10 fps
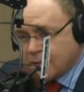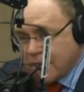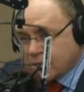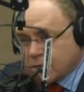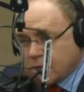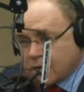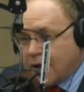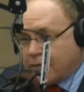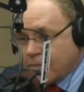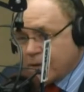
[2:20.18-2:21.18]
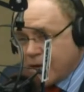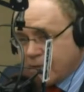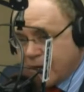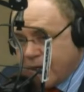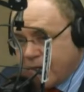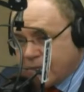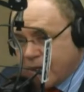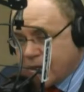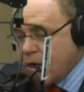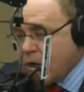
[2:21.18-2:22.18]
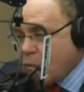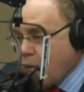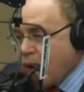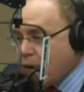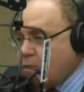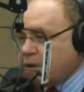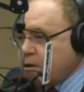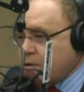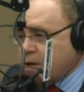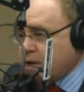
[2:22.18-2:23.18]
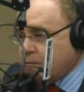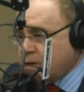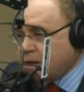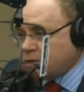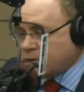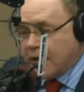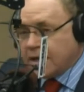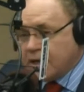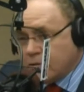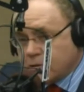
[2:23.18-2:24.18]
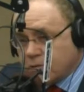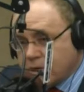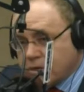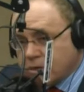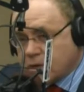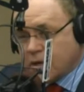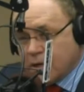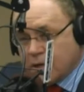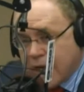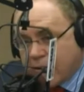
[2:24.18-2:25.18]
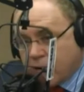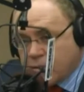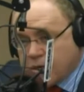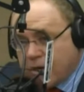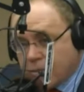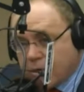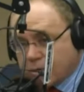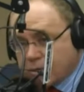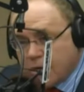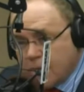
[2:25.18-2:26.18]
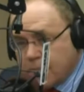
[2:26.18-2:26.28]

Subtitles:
cancer, God forbid I ever have that, why would I go to anyone else? And here's the reason: narrow networks.